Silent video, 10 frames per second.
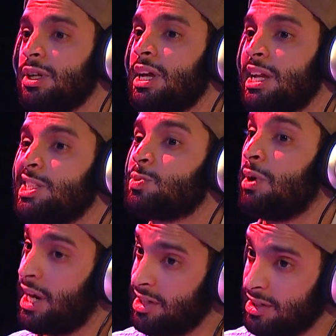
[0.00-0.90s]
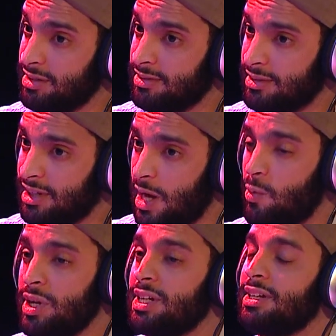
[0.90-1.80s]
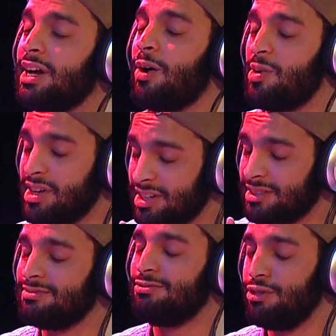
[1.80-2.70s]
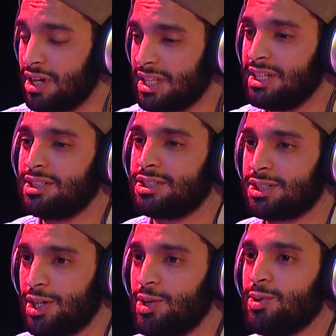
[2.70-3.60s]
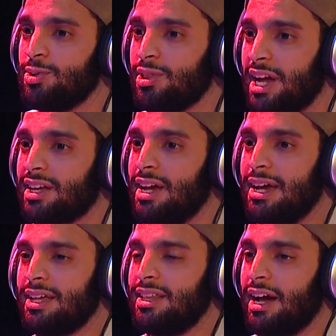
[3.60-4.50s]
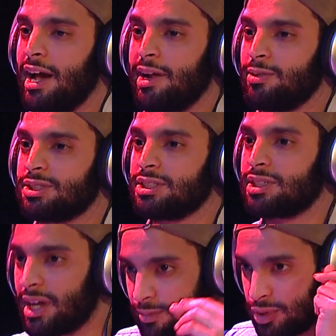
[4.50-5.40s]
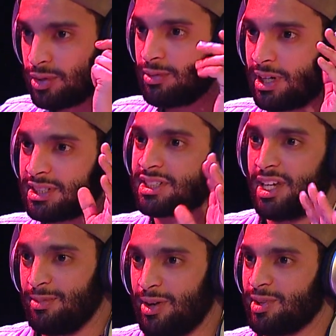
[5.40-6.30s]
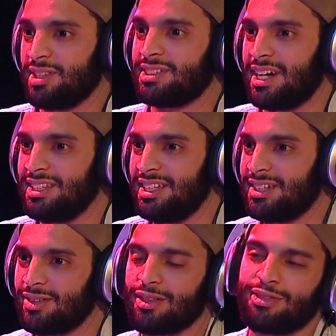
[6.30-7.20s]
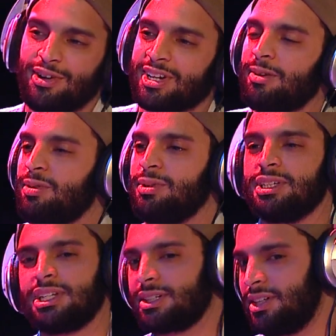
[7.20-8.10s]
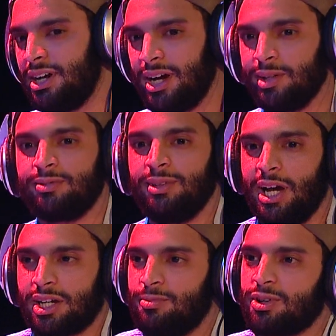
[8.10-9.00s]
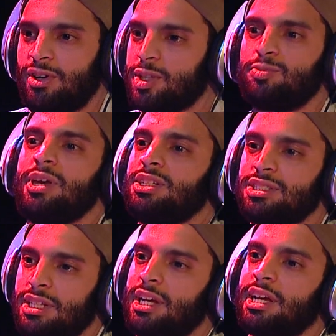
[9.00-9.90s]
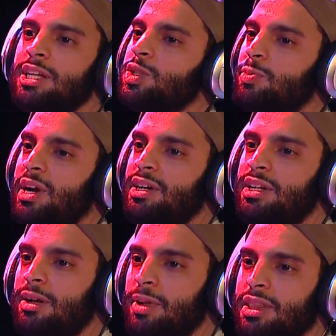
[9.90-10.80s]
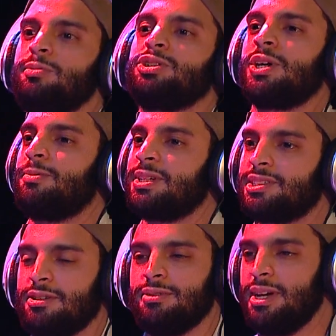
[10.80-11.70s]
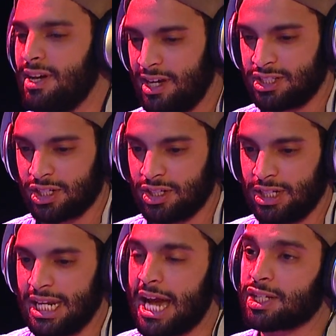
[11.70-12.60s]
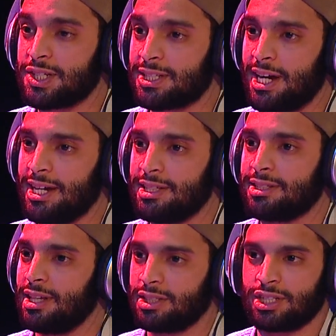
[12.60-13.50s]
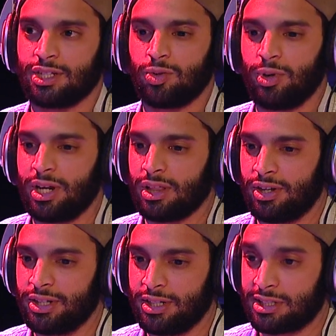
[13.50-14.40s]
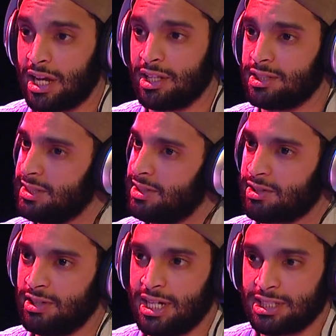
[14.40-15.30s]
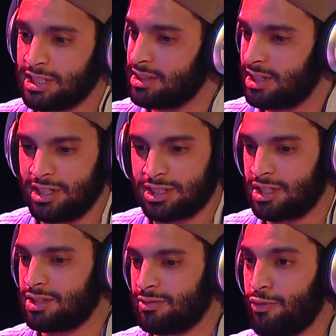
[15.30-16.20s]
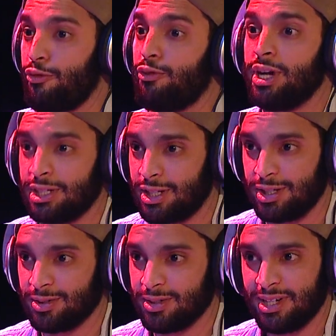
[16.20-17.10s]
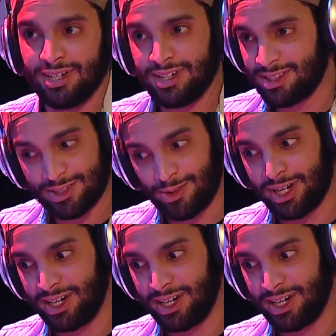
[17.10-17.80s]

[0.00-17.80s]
inspired. I wanna really show like that I don't just like, boom, I just came out with this idea or the thought came to me. It's like, nah, I come across pages and I get inspired and I'm like, let me try it myself. It's a good exercise. It's a good way to learn your talents and your creations, and it's just fun to do. So why